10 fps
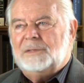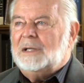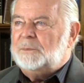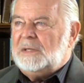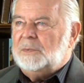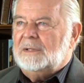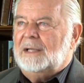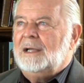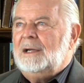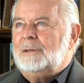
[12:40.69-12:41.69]
We've got people
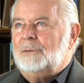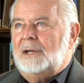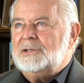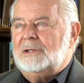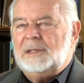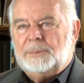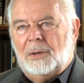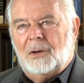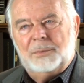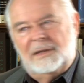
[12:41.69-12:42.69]
like Rush
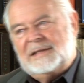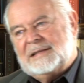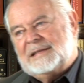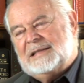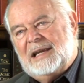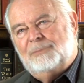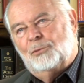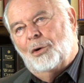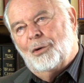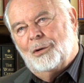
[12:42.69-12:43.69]
Limbaugh, plays the same
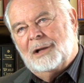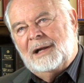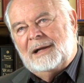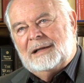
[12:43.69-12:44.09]
role.